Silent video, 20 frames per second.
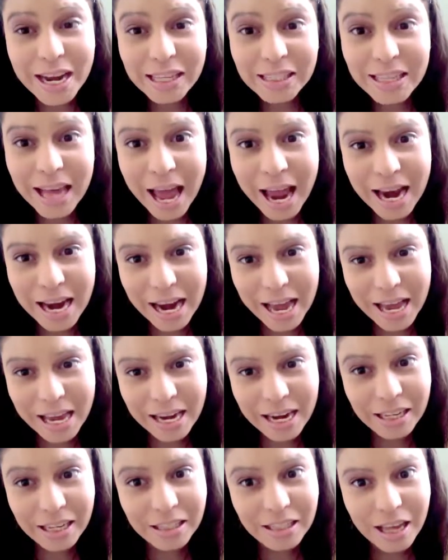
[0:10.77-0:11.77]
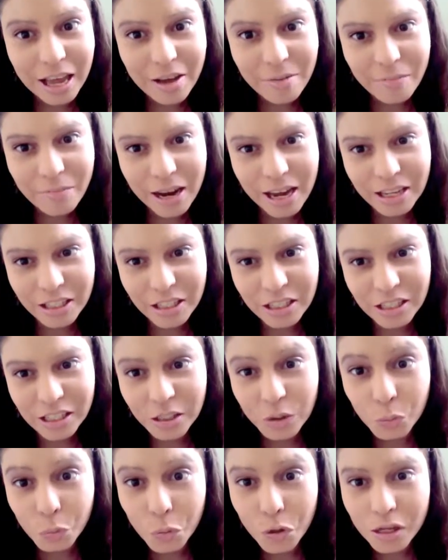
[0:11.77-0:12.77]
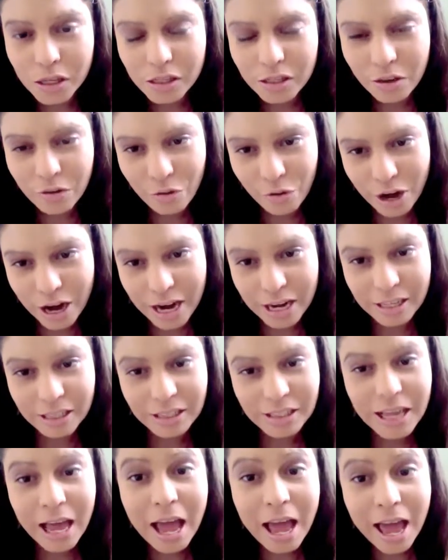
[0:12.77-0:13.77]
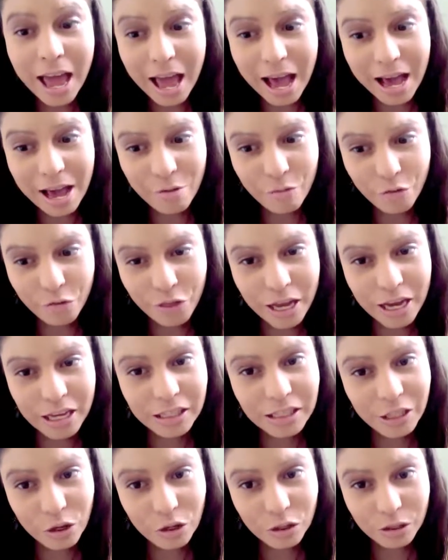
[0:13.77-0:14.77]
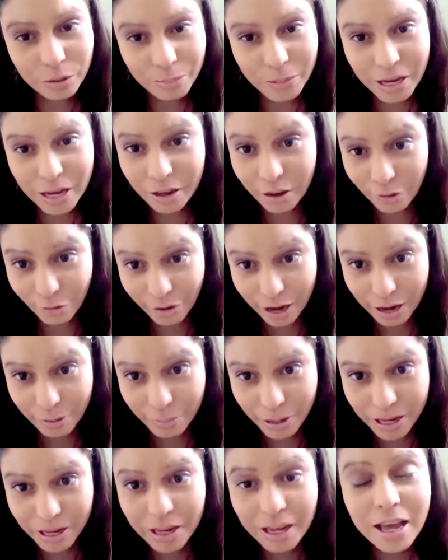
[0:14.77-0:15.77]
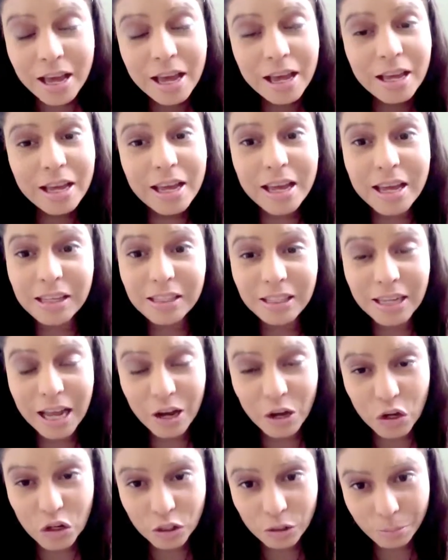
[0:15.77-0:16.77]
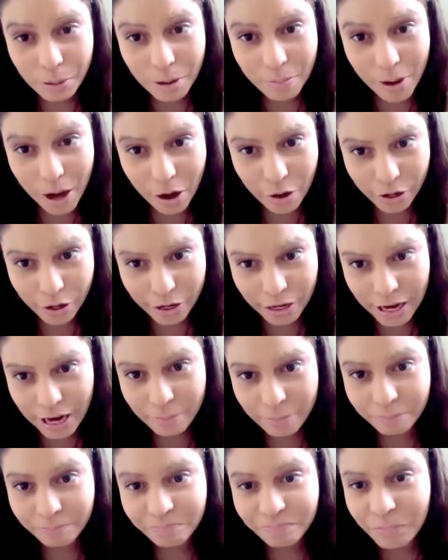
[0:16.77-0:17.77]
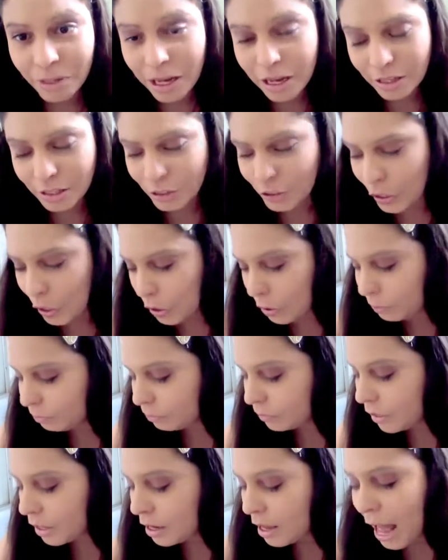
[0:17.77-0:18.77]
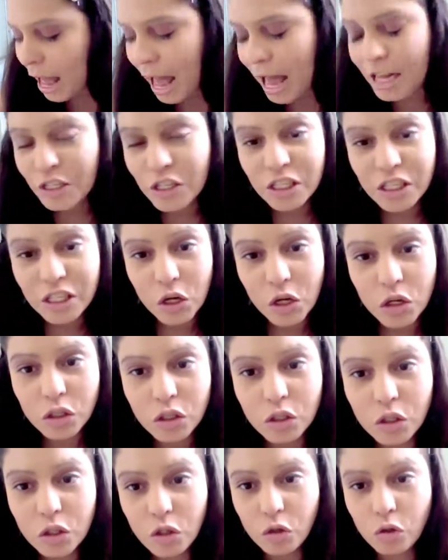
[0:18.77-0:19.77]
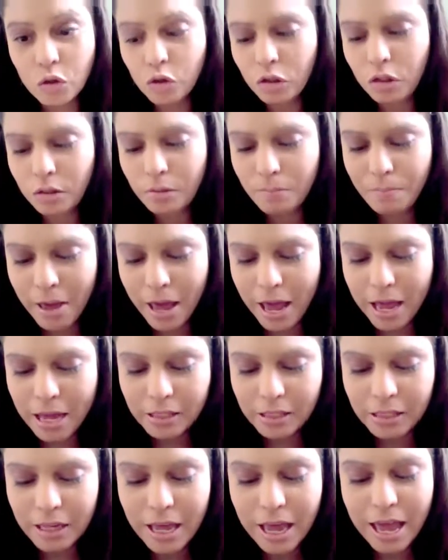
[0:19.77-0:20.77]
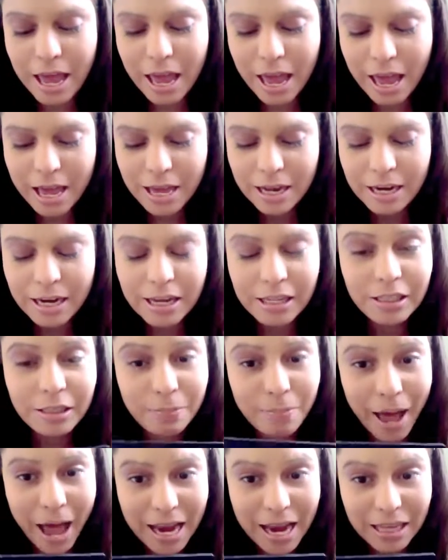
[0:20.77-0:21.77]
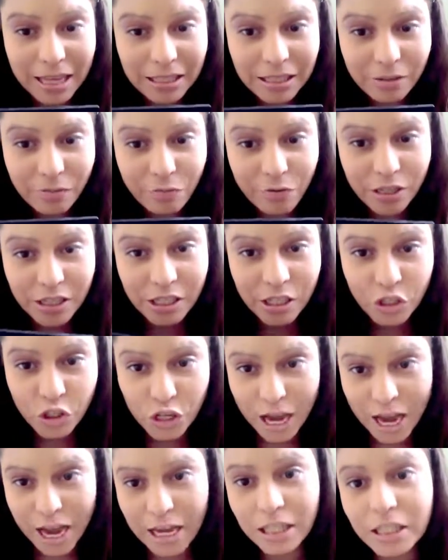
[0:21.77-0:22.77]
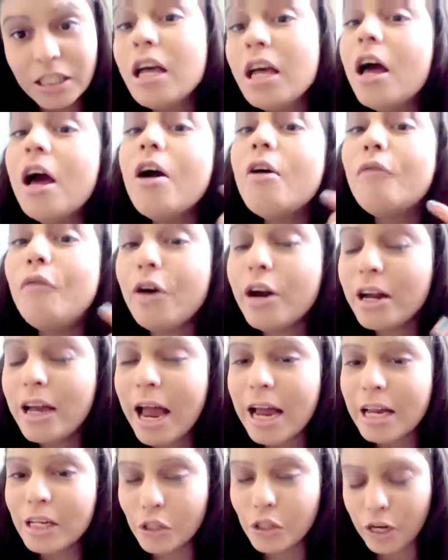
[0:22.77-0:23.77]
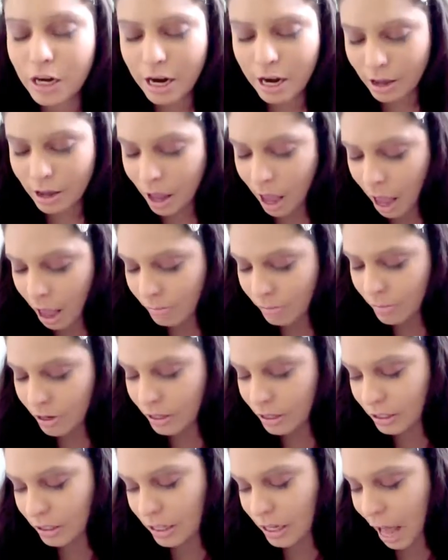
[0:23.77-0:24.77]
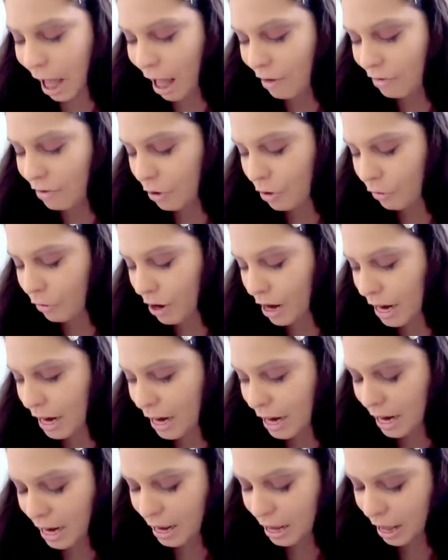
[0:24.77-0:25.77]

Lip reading: highlighting, and blushing with creams. Everything is going to be creamy, it's not going to be powdery. So I'm just going to use my Eclipse palette 15 shades for contouring because it has a really